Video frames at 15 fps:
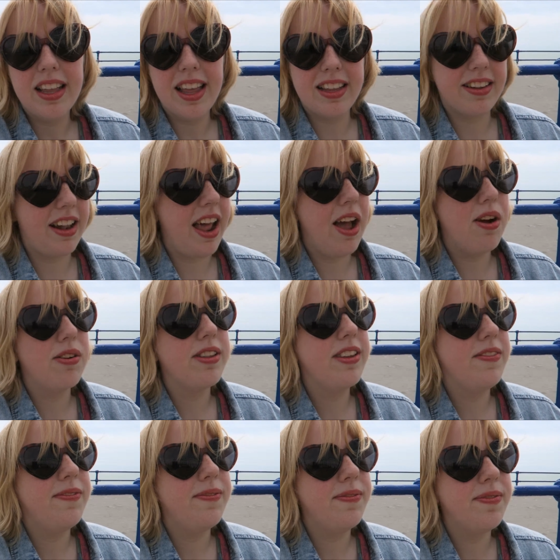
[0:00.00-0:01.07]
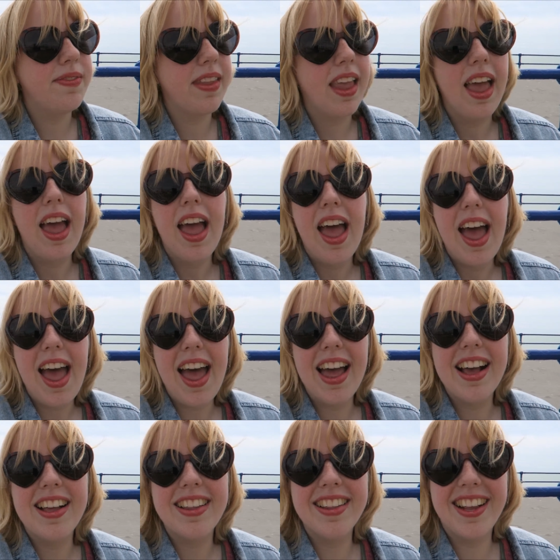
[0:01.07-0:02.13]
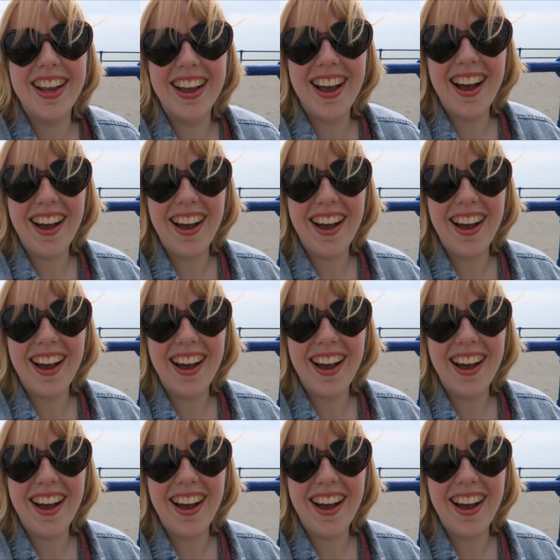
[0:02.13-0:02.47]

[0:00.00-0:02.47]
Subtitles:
That's loud. And